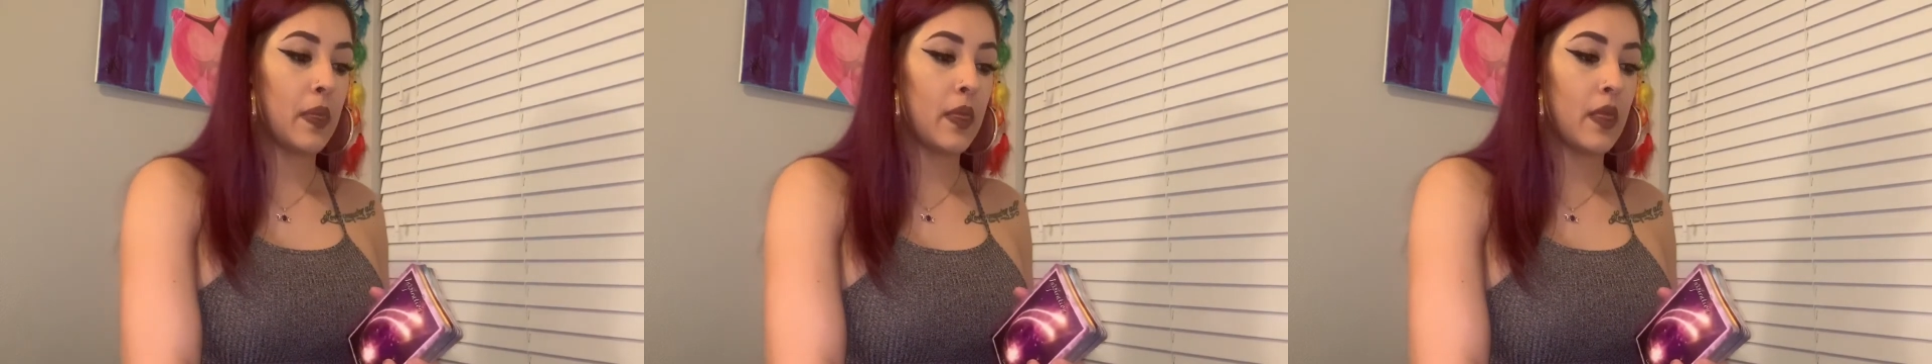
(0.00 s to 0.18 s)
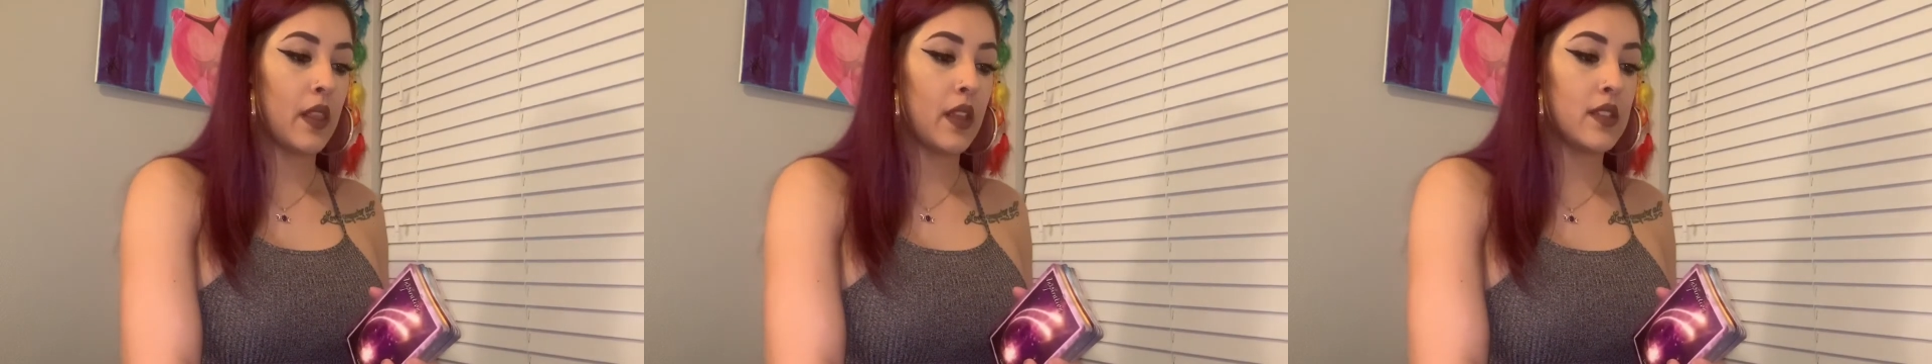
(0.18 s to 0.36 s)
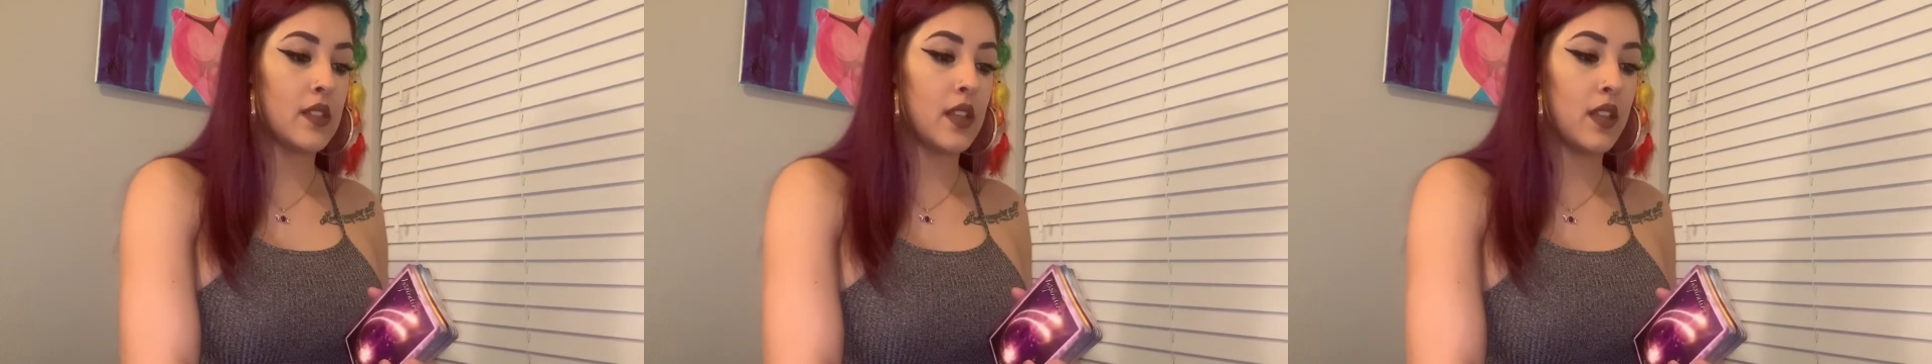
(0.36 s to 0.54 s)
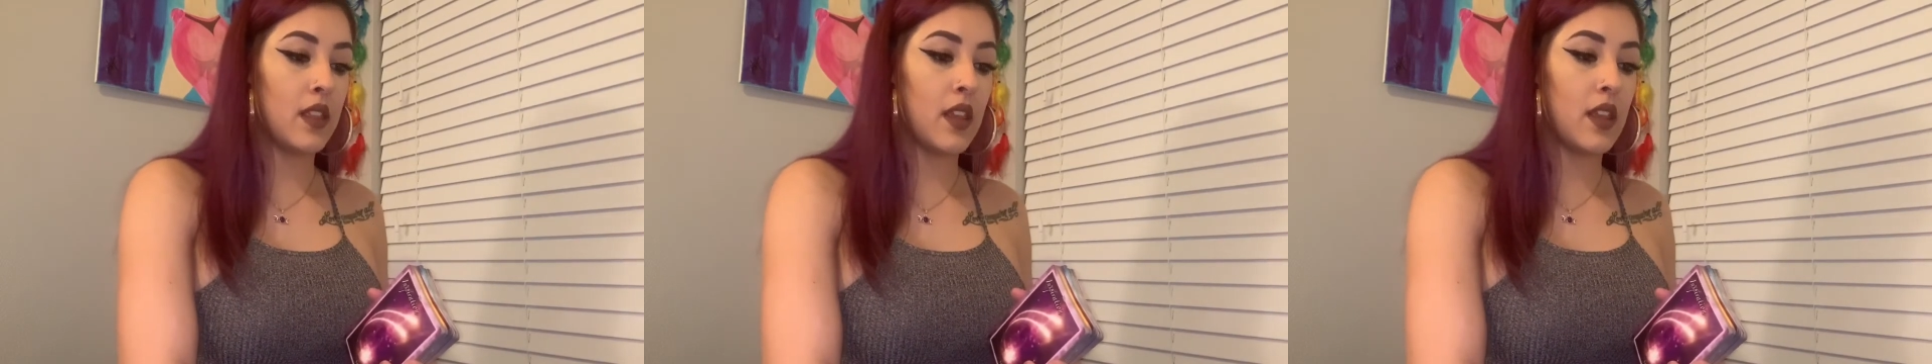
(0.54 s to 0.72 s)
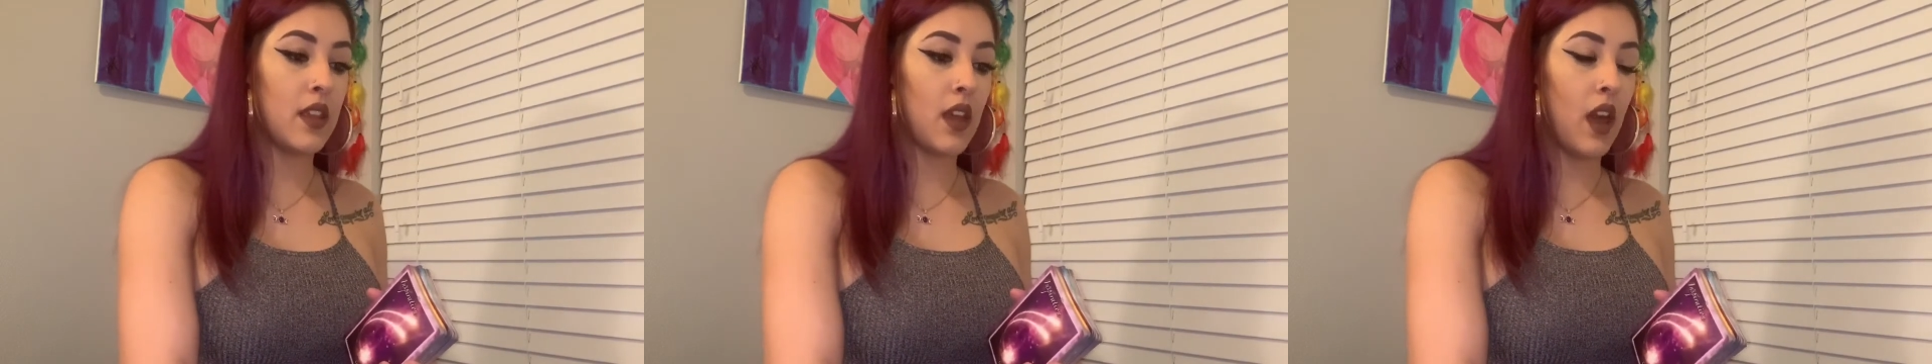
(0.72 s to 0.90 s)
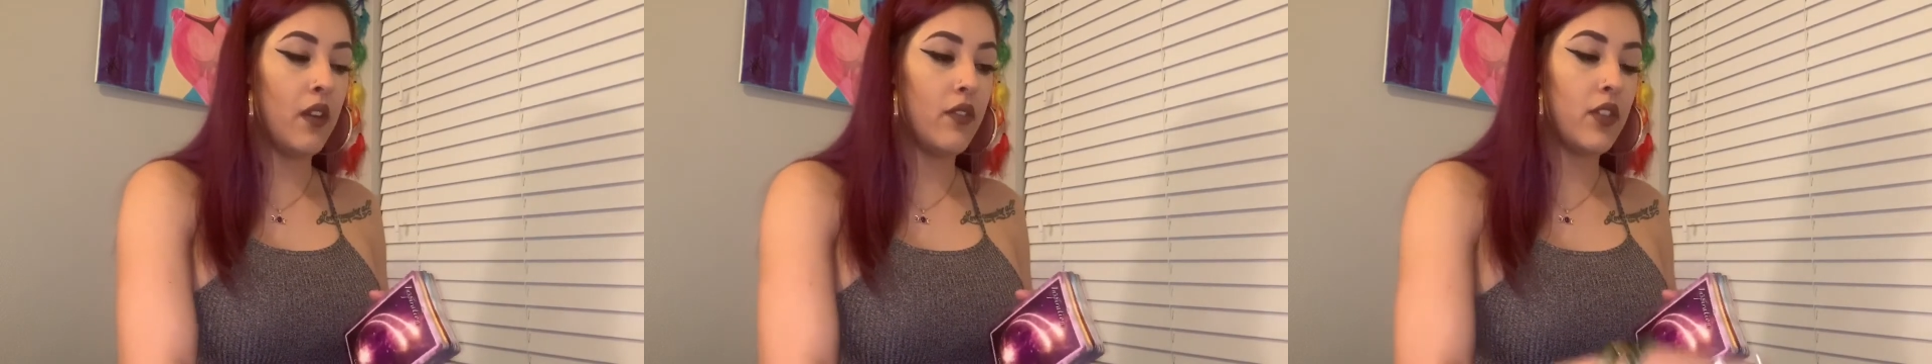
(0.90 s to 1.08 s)
Because I think
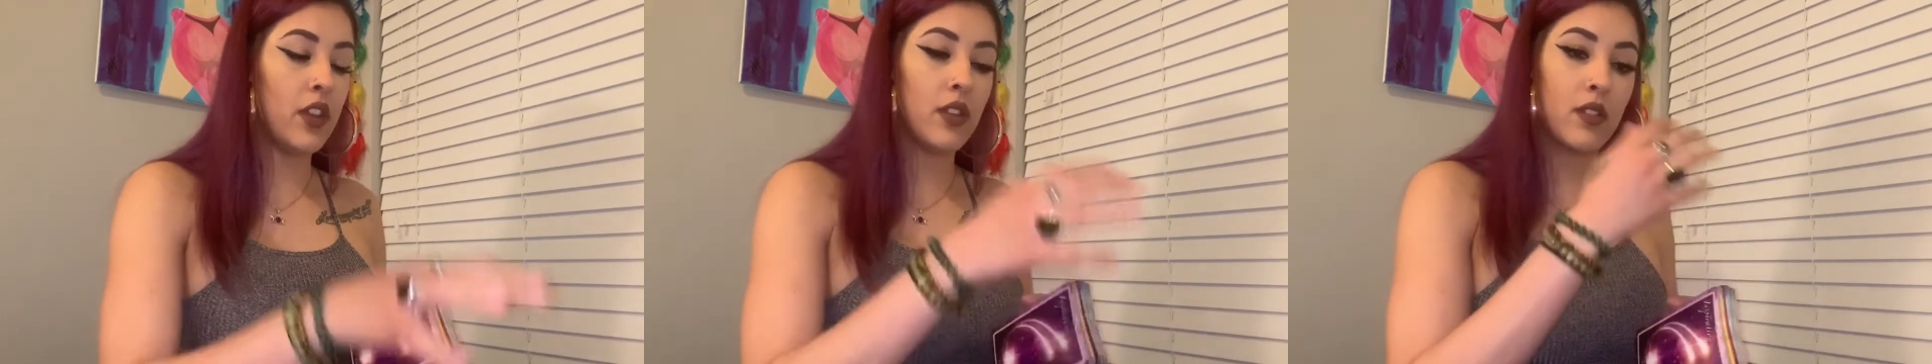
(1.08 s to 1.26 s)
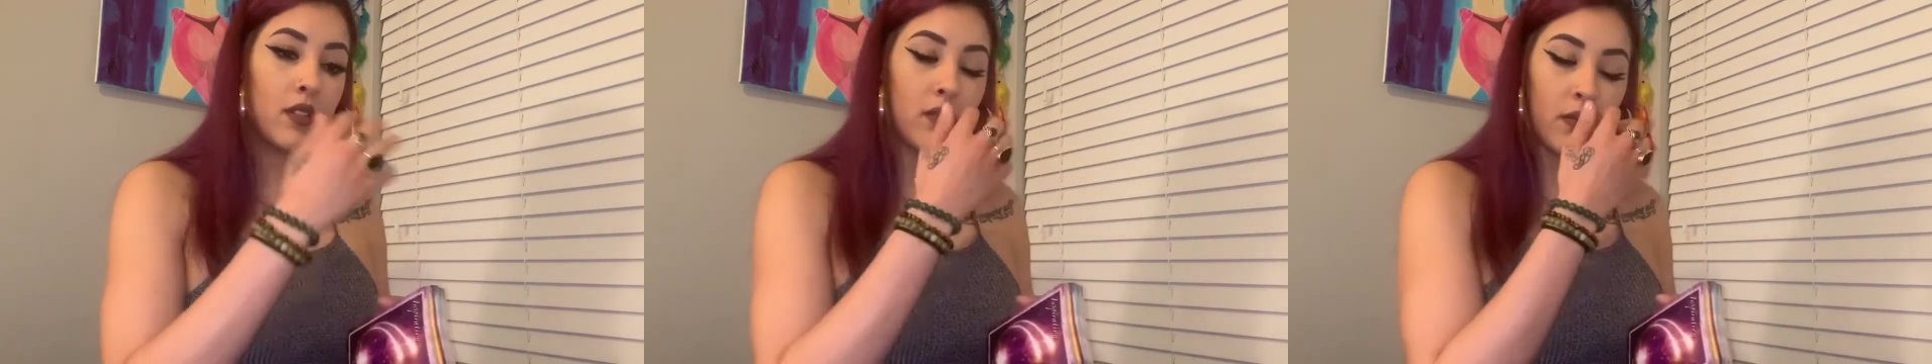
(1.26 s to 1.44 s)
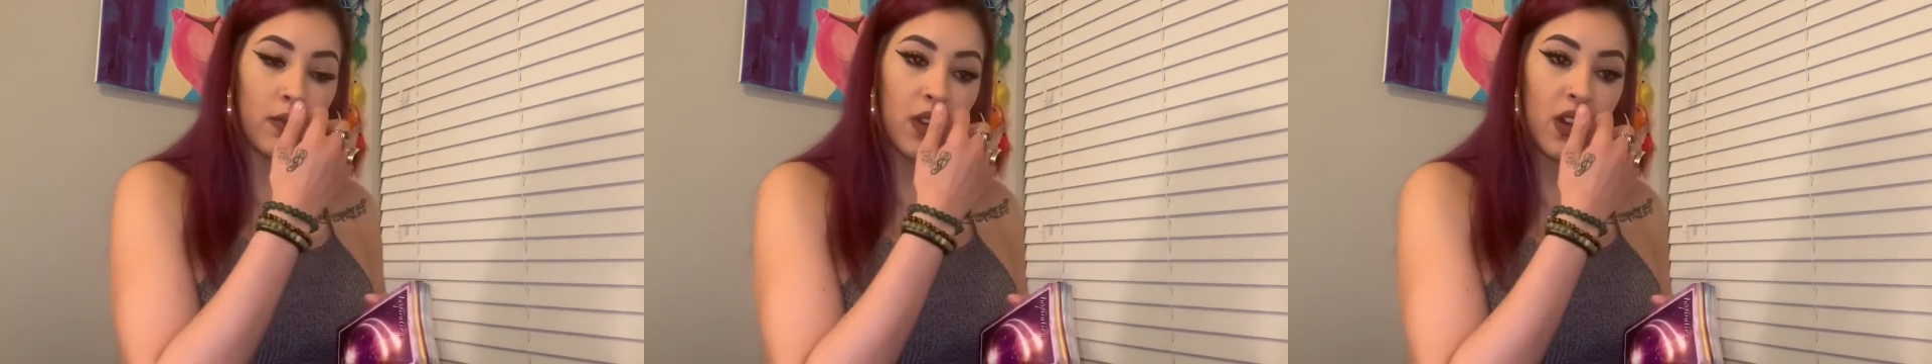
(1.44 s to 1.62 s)
every